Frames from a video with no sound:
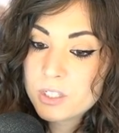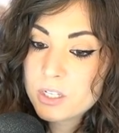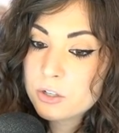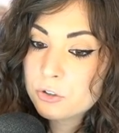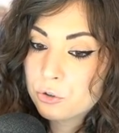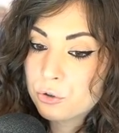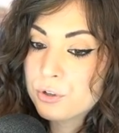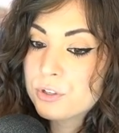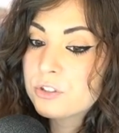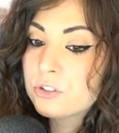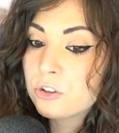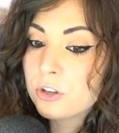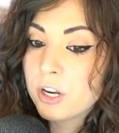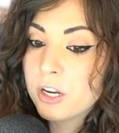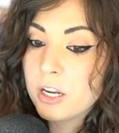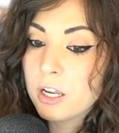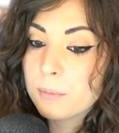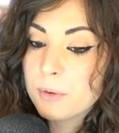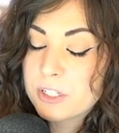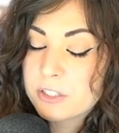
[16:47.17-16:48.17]
Crystal
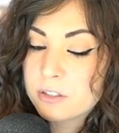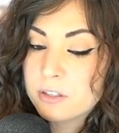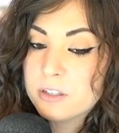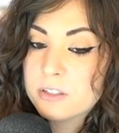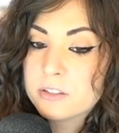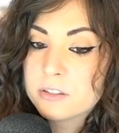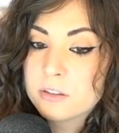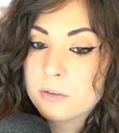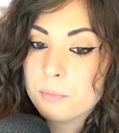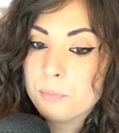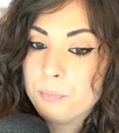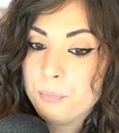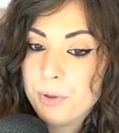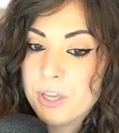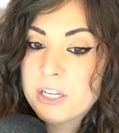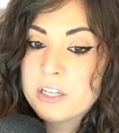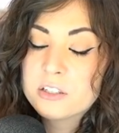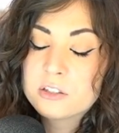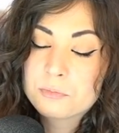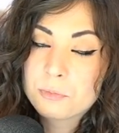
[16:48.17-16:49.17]
Dynamics is the
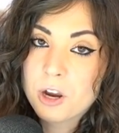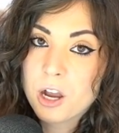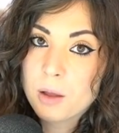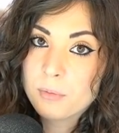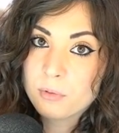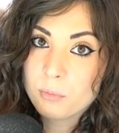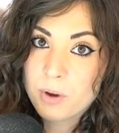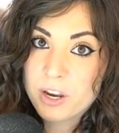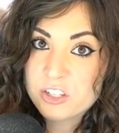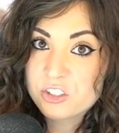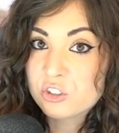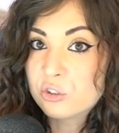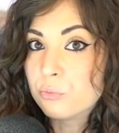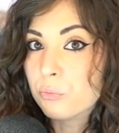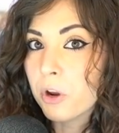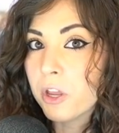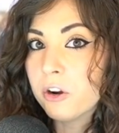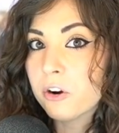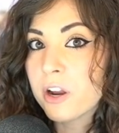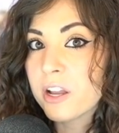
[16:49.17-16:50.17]
biggest problem why Tomb
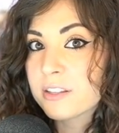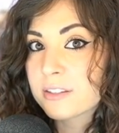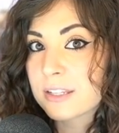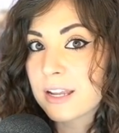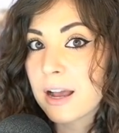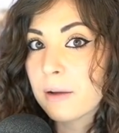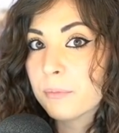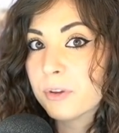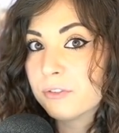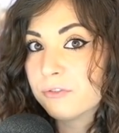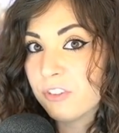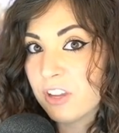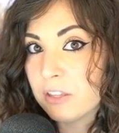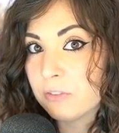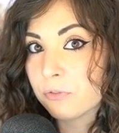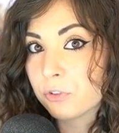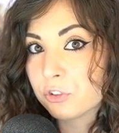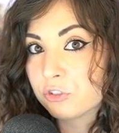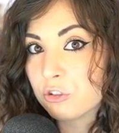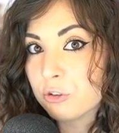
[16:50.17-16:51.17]
Raider has not been
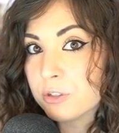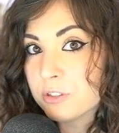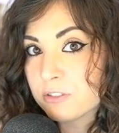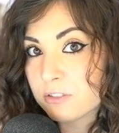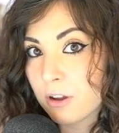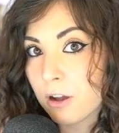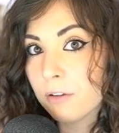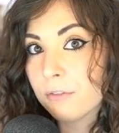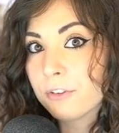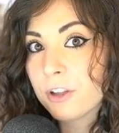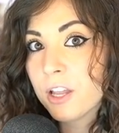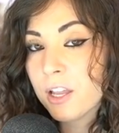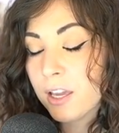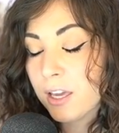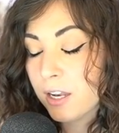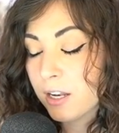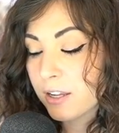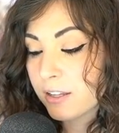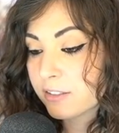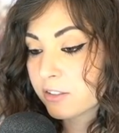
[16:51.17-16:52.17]
faithful to itself.
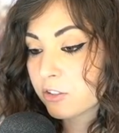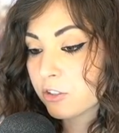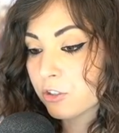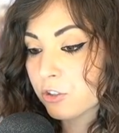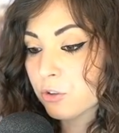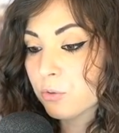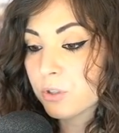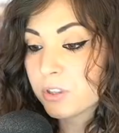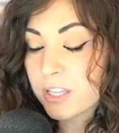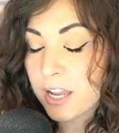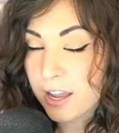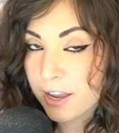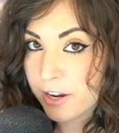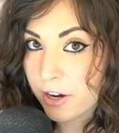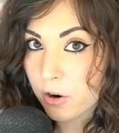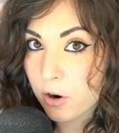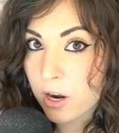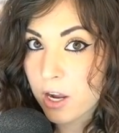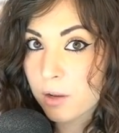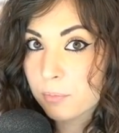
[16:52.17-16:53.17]
And it's to do with the
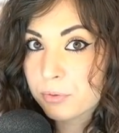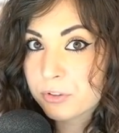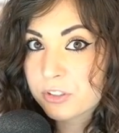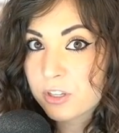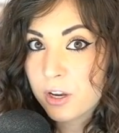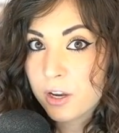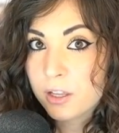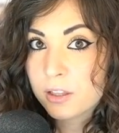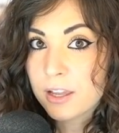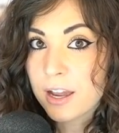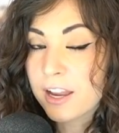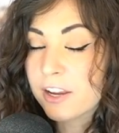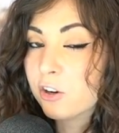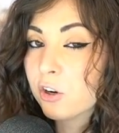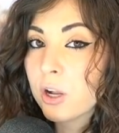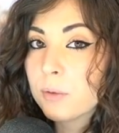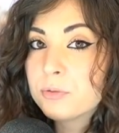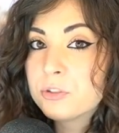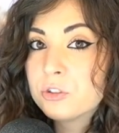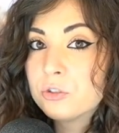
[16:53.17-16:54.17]
higher-ups. The
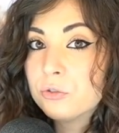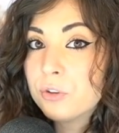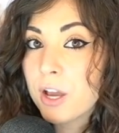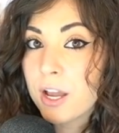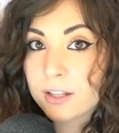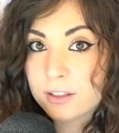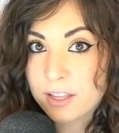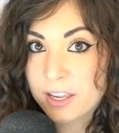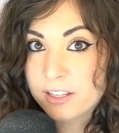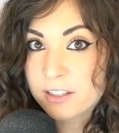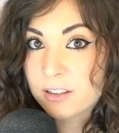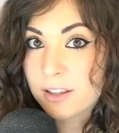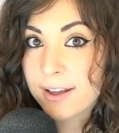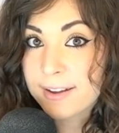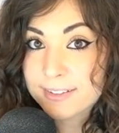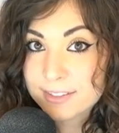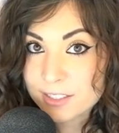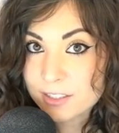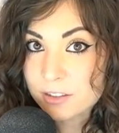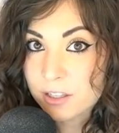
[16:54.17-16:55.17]
higher-ups do not like
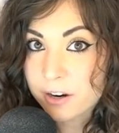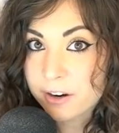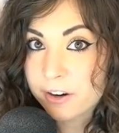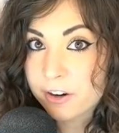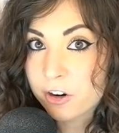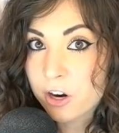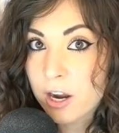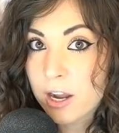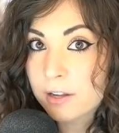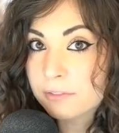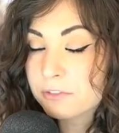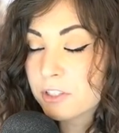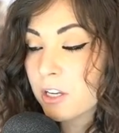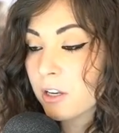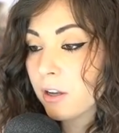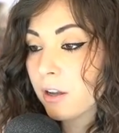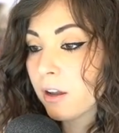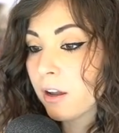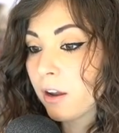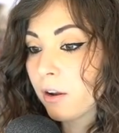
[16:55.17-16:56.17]
classic Lara Croft.
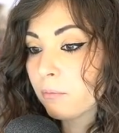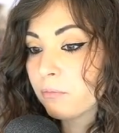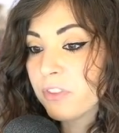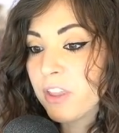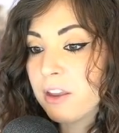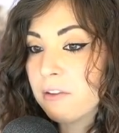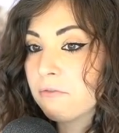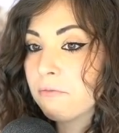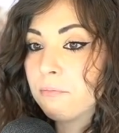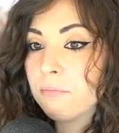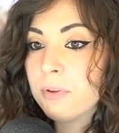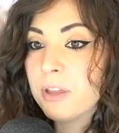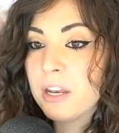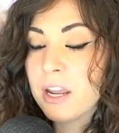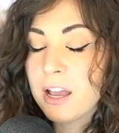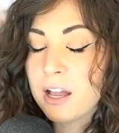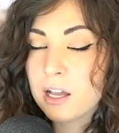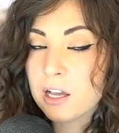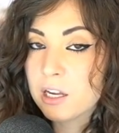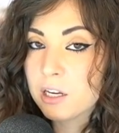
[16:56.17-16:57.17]
They've been
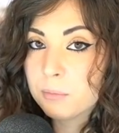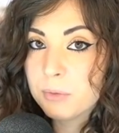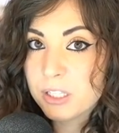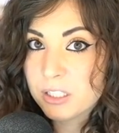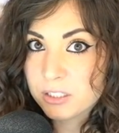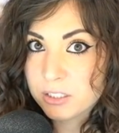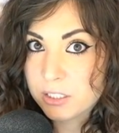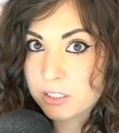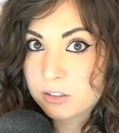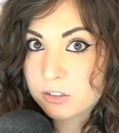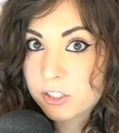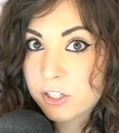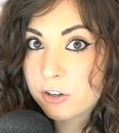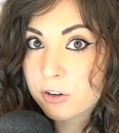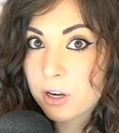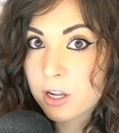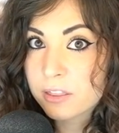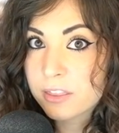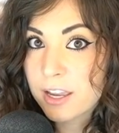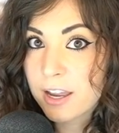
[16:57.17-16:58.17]
adamantly
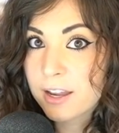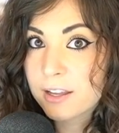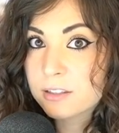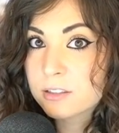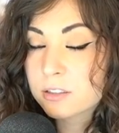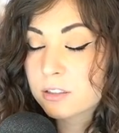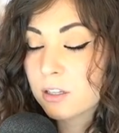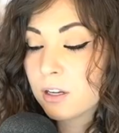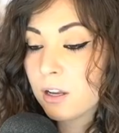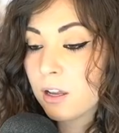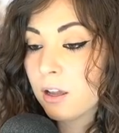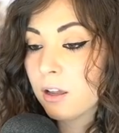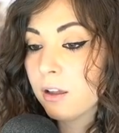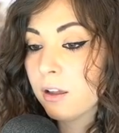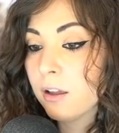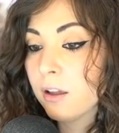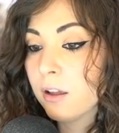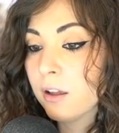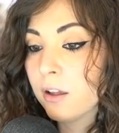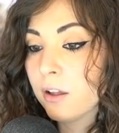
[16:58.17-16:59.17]
clear on that.
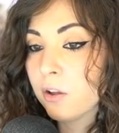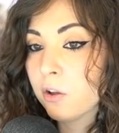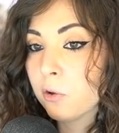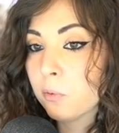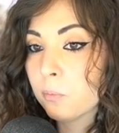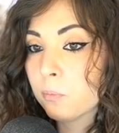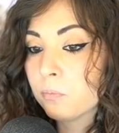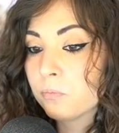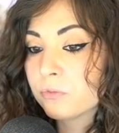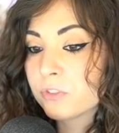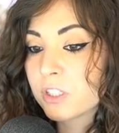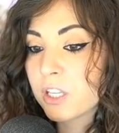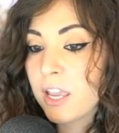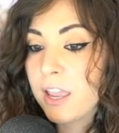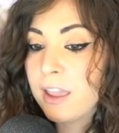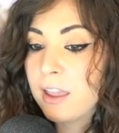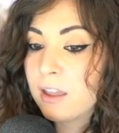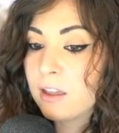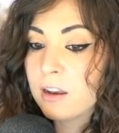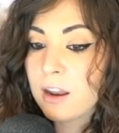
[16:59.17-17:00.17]
And
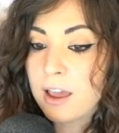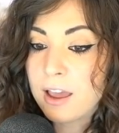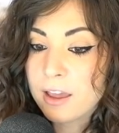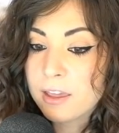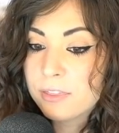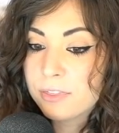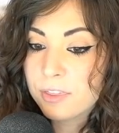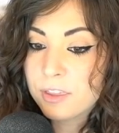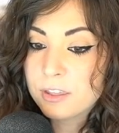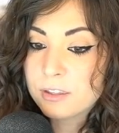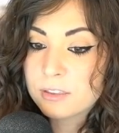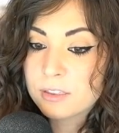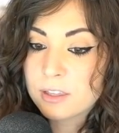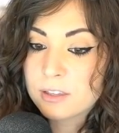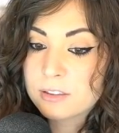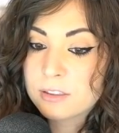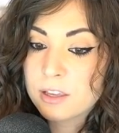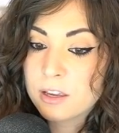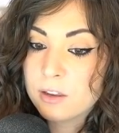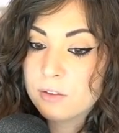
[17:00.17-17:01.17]
I think
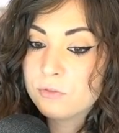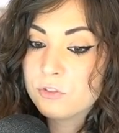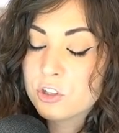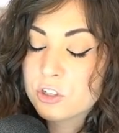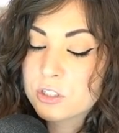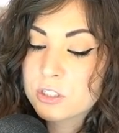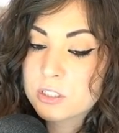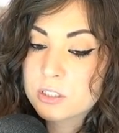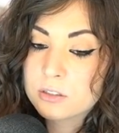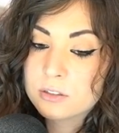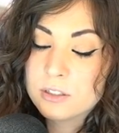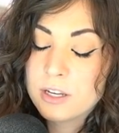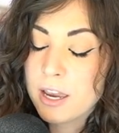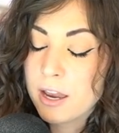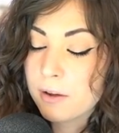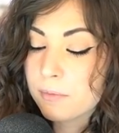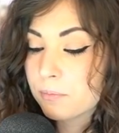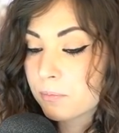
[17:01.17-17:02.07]
that they've just, yeah.